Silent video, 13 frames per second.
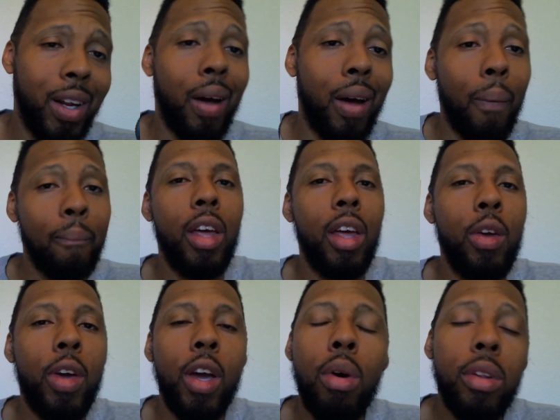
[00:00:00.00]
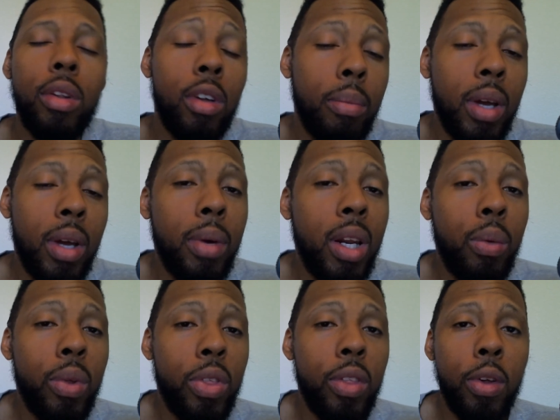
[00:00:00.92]
Now, you can go out there and make money
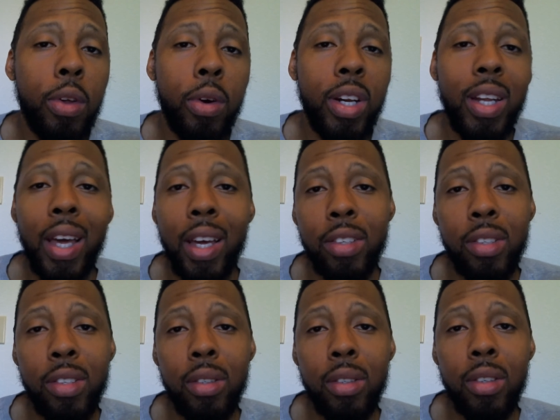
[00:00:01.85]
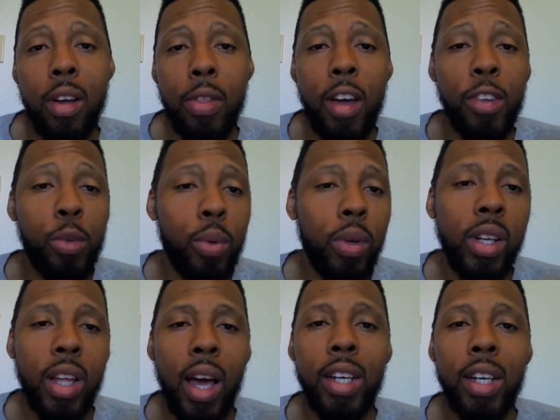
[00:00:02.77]
within 30 days. That's really
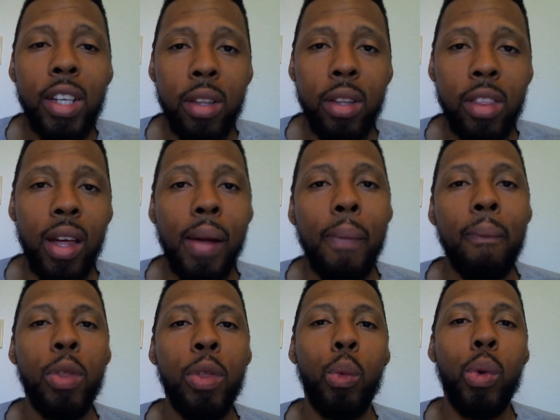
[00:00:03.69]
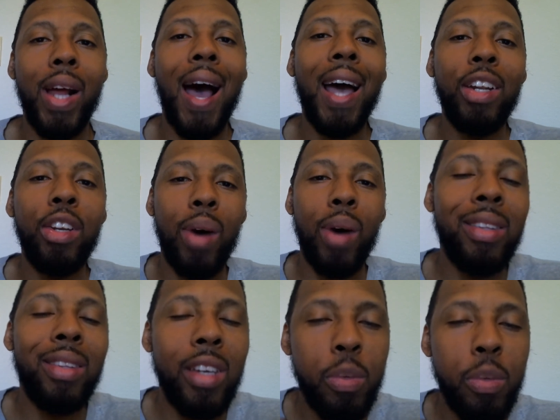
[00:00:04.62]
the ideal thing. What I do, I
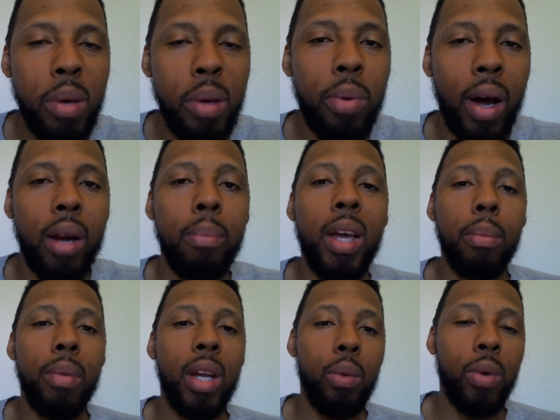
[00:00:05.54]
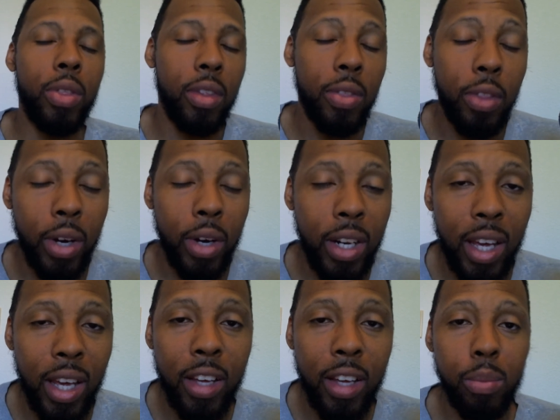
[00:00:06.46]
teach people how to make money within 30
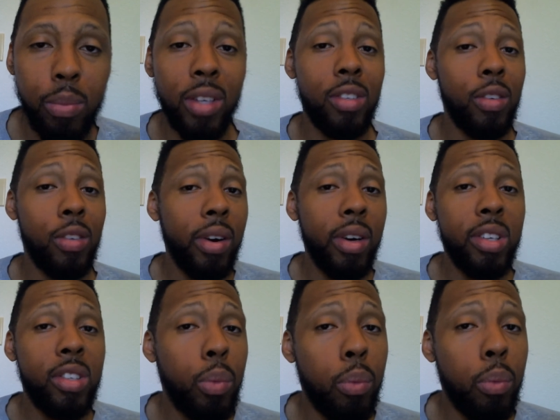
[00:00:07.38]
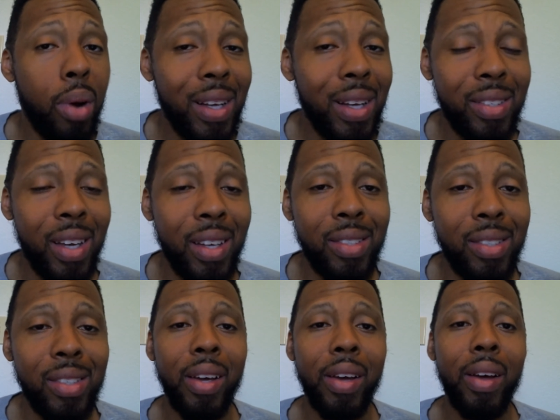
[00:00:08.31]
days because it's a very simple process.